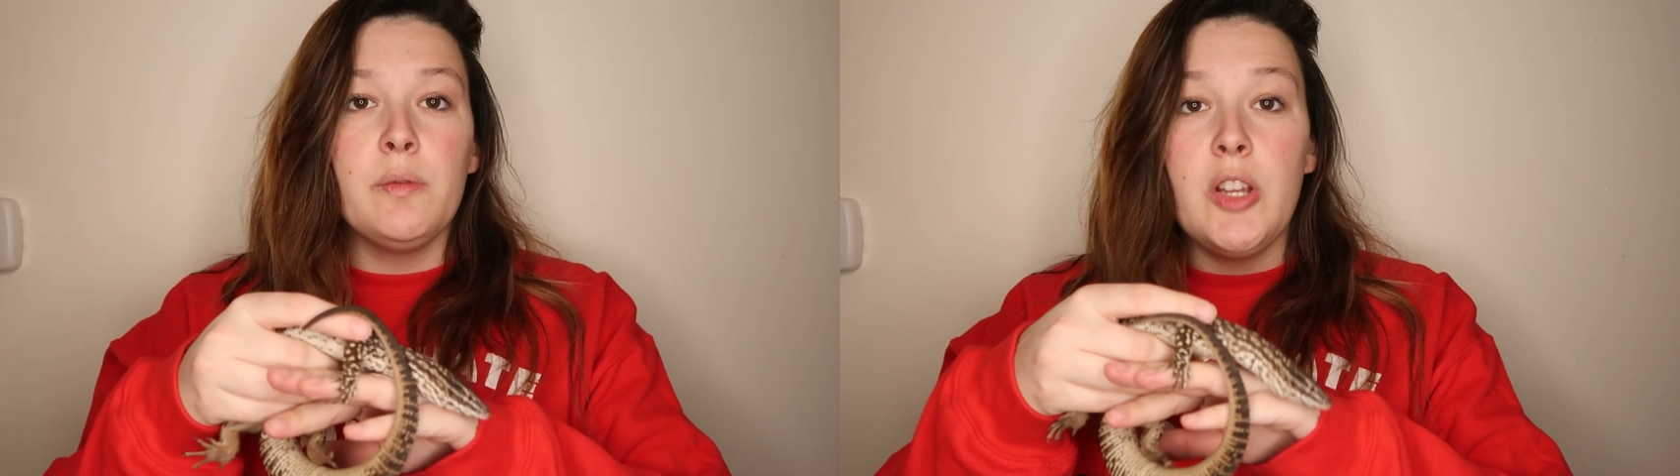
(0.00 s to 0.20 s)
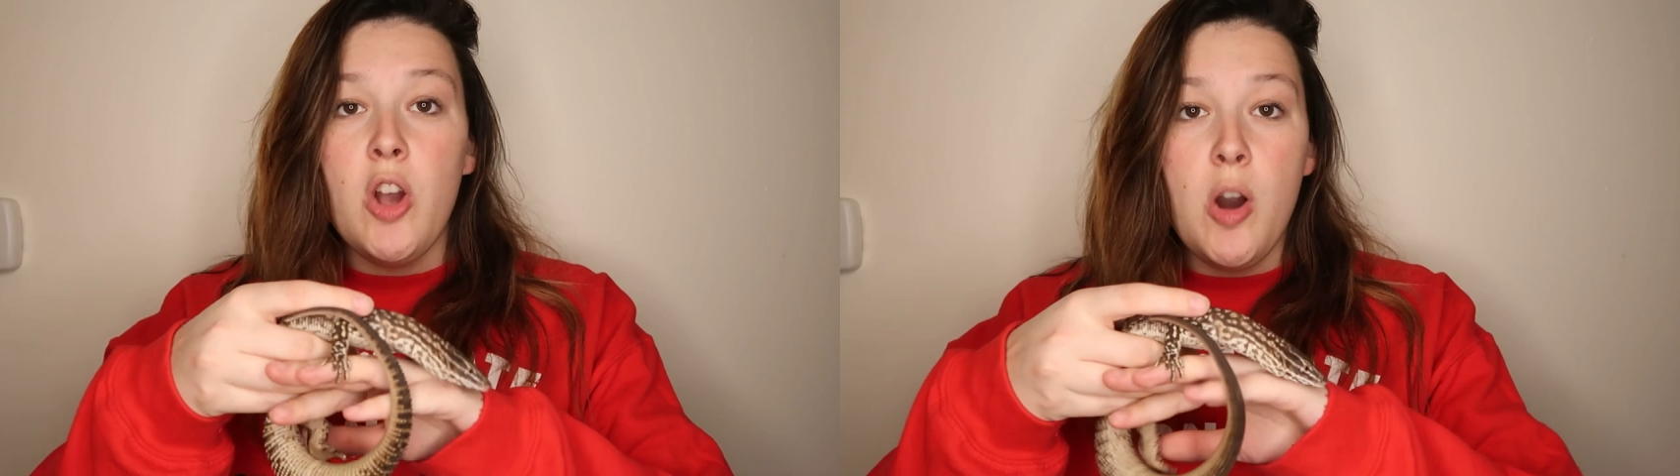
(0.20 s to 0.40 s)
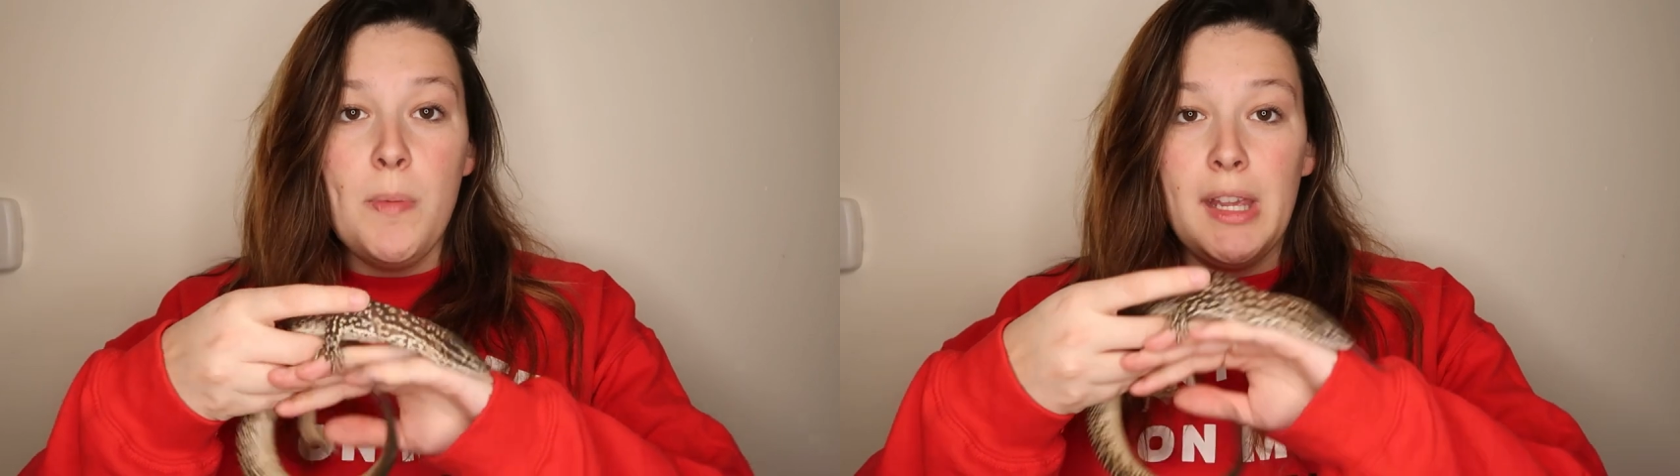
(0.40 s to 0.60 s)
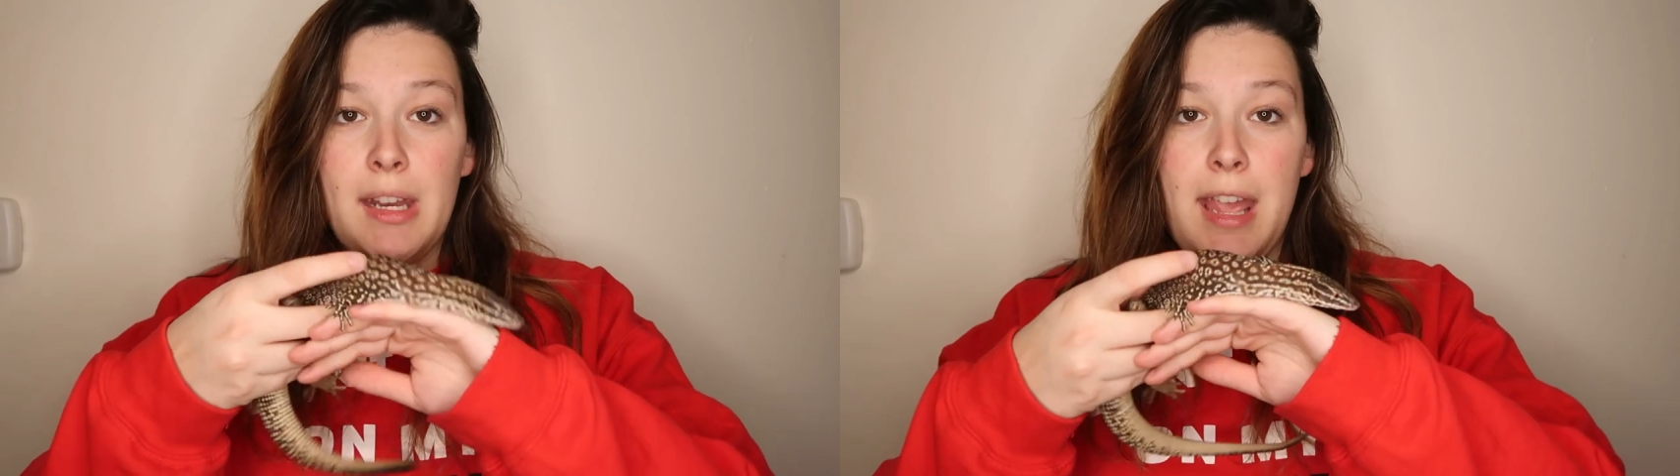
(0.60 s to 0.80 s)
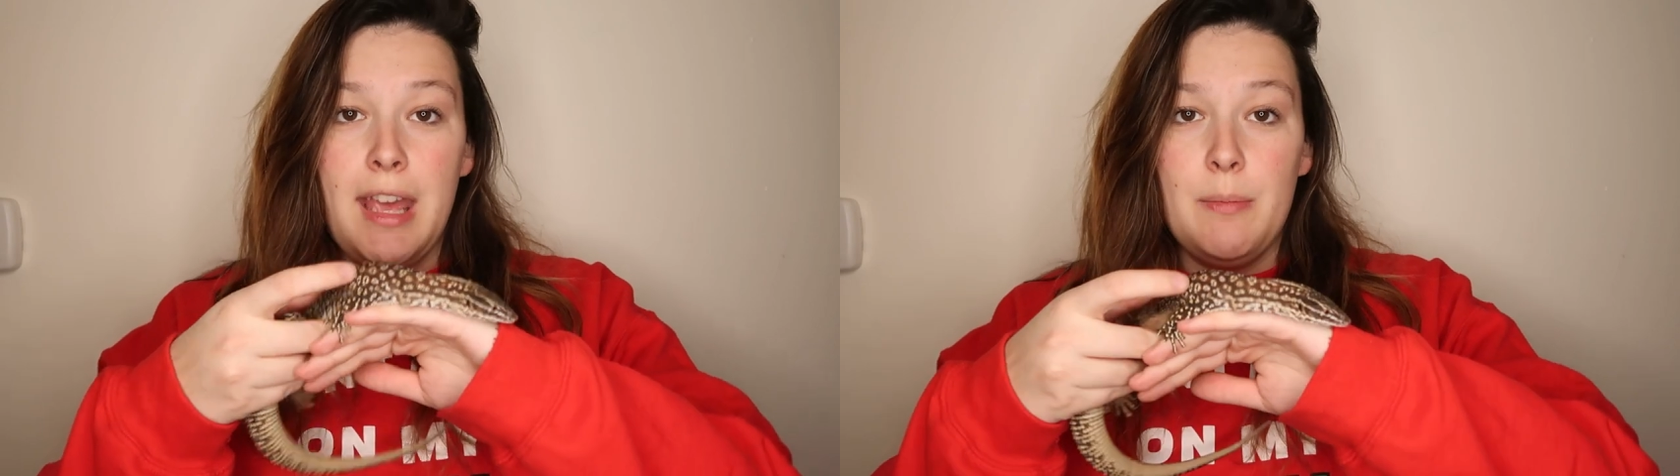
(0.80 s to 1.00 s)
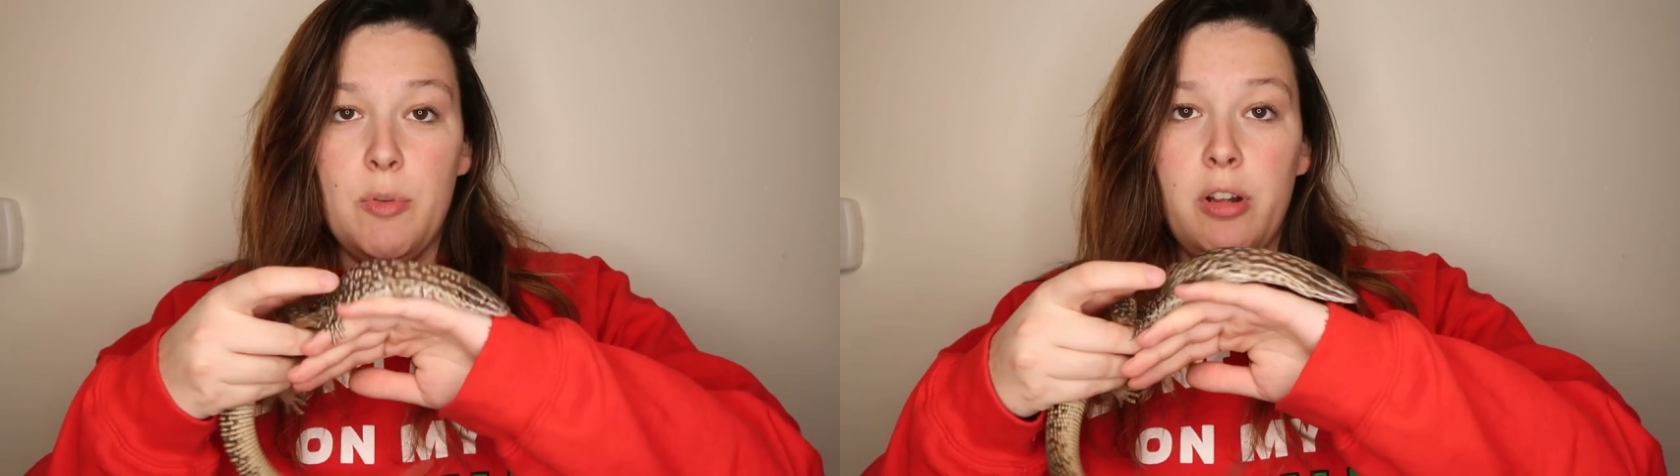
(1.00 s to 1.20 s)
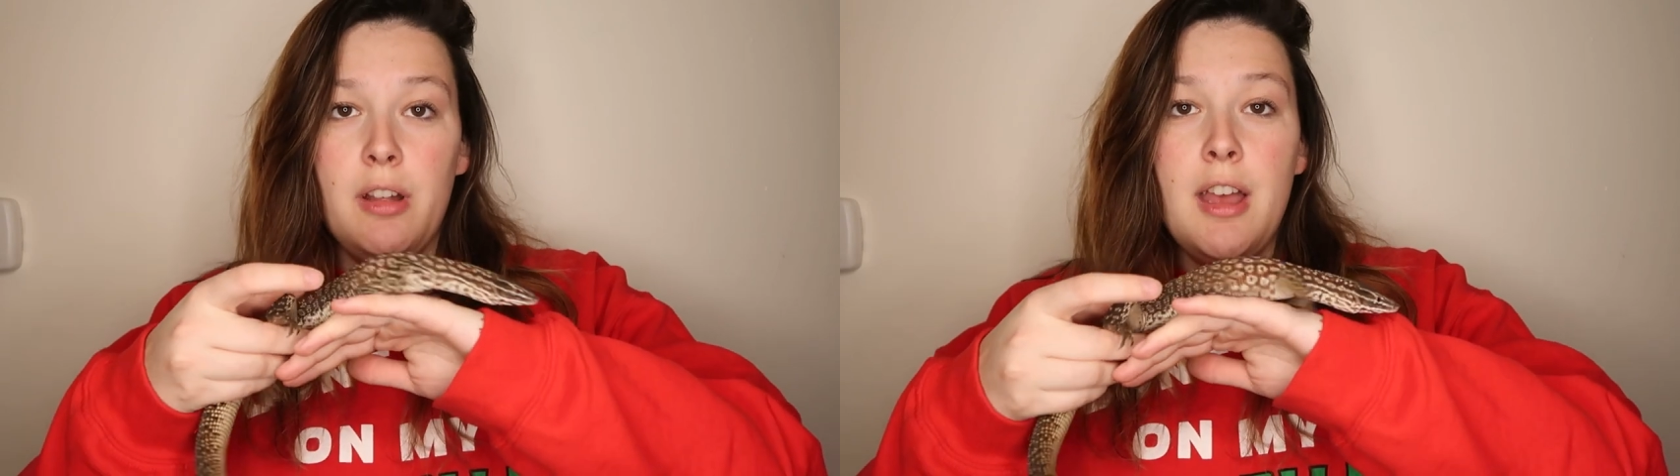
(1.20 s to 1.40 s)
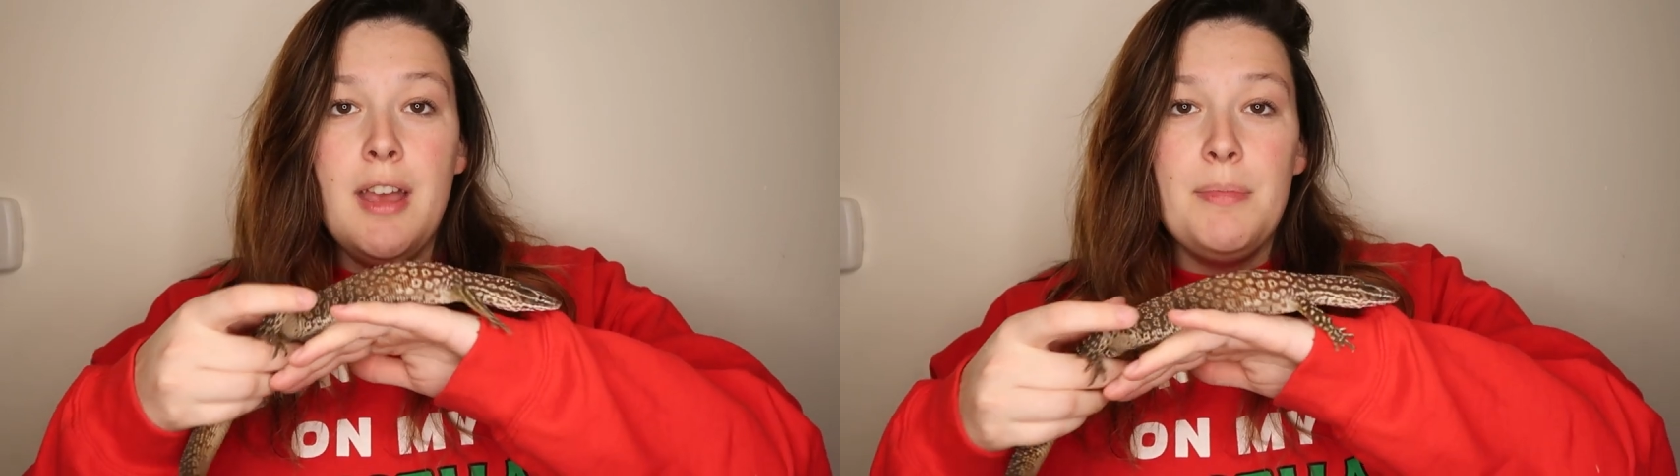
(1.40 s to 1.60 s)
rehoming an animal